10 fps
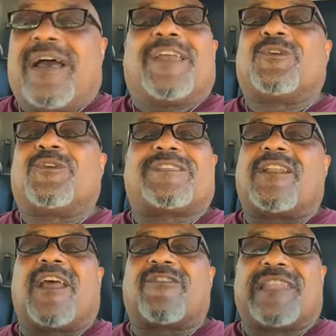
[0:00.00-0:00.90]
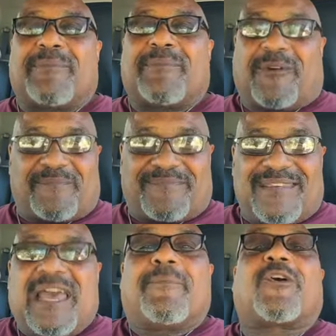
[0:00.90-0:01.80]
still love your neighbor
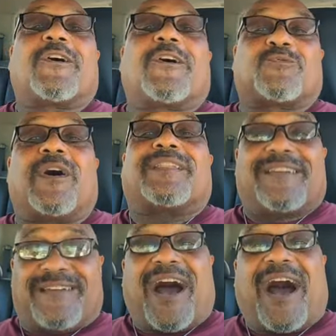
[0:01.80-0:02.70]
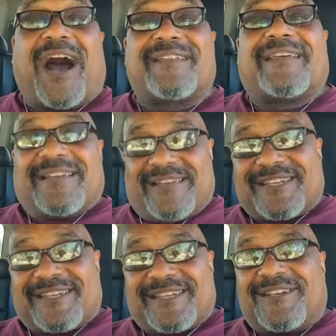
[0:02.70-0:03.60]
because what? God
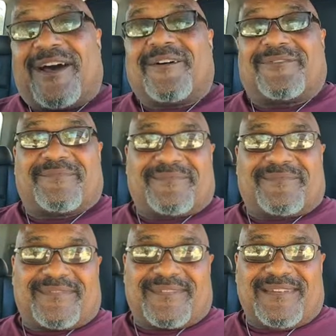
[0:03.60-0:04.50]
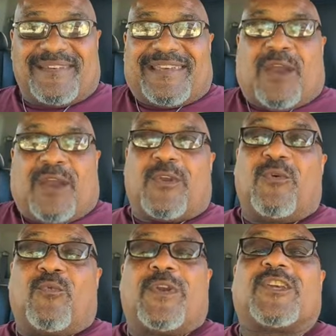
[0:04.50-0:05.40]
is love. And when you
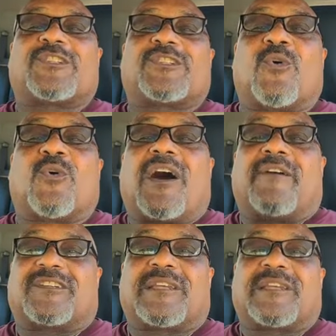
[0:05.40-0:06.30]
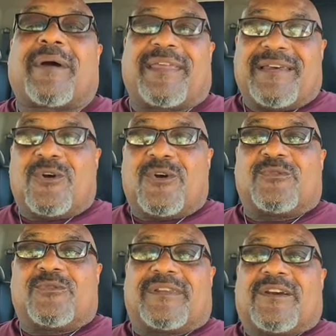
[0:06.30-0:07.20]
when you show love to somebody
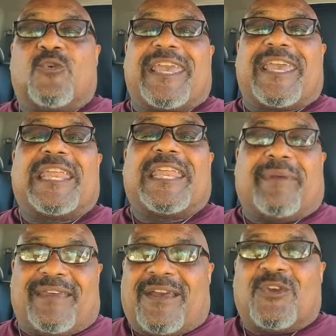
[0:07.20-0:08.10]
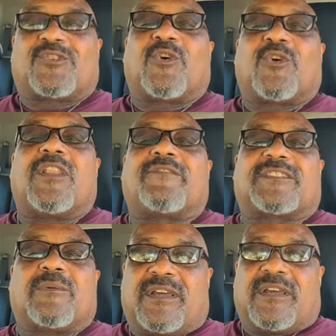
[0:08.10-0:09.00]
who's who's an enemy, you show love to
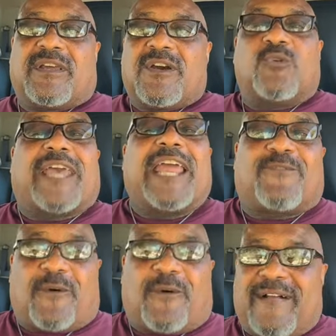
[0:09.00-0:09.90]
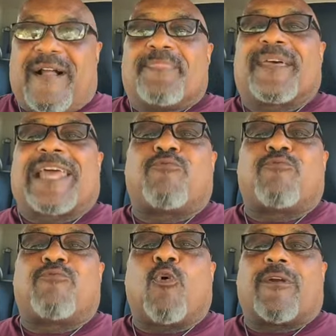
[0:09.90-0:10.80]
someone who's hateful. That's like
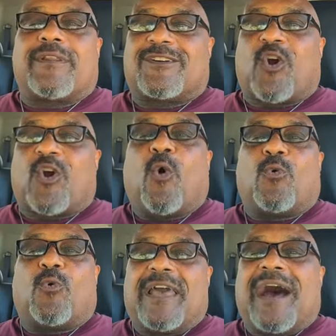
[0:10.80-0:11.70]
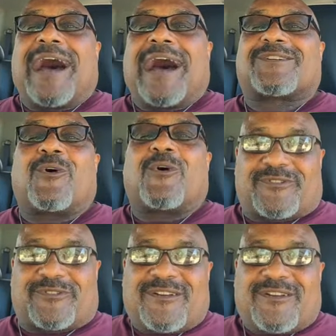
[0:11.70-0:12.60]
pouring coals, hot
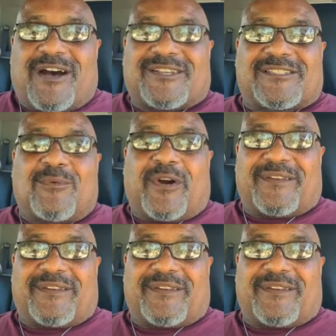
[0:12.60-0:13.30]
coals on someone